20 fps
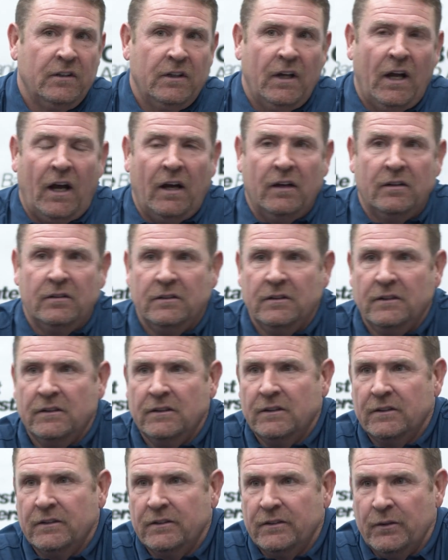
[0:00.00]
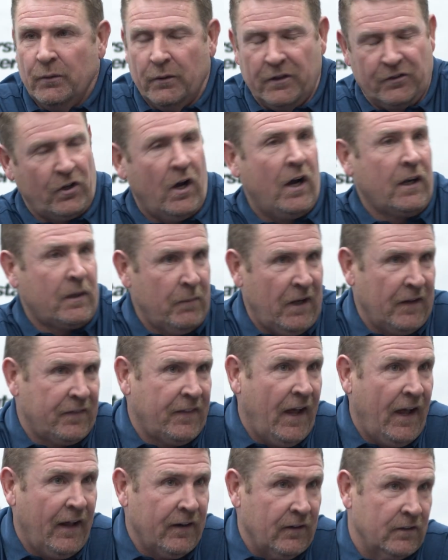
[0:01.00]
Yeah. You want to talk
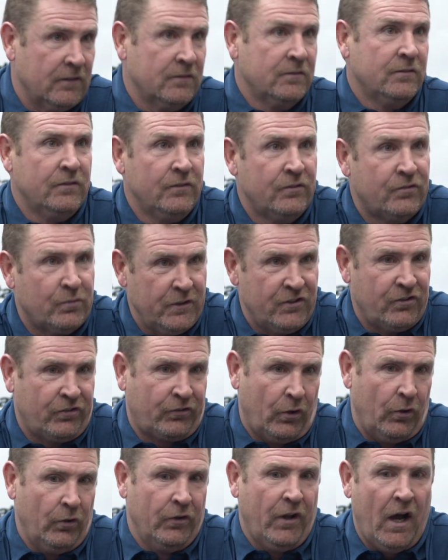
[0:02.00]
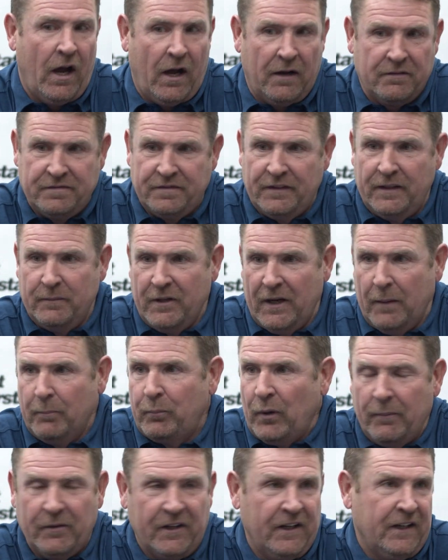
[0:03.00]
about that, or should we just hold off? I mean, I'm
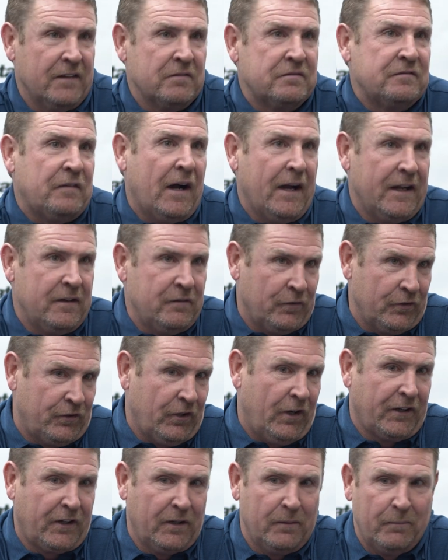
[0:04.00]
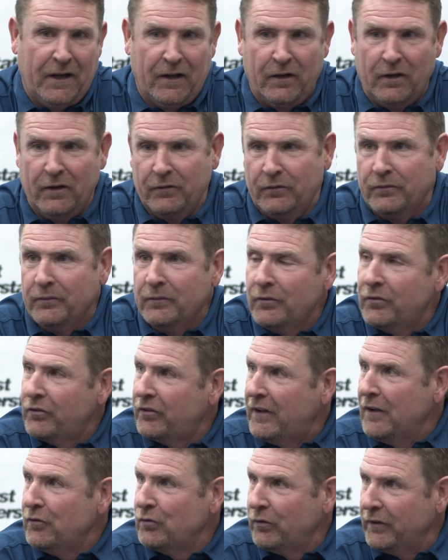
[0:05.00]
probably going to get fined for talking about our
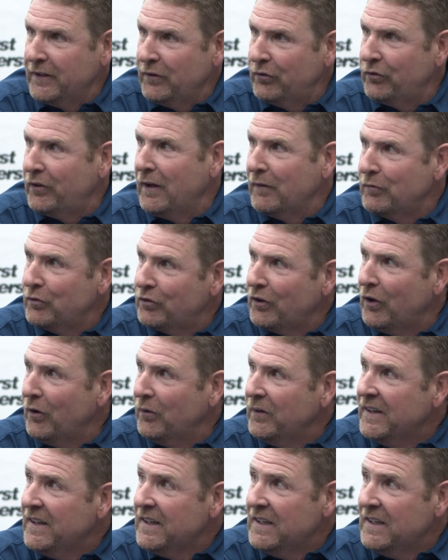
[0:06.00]
scheduling stuff. So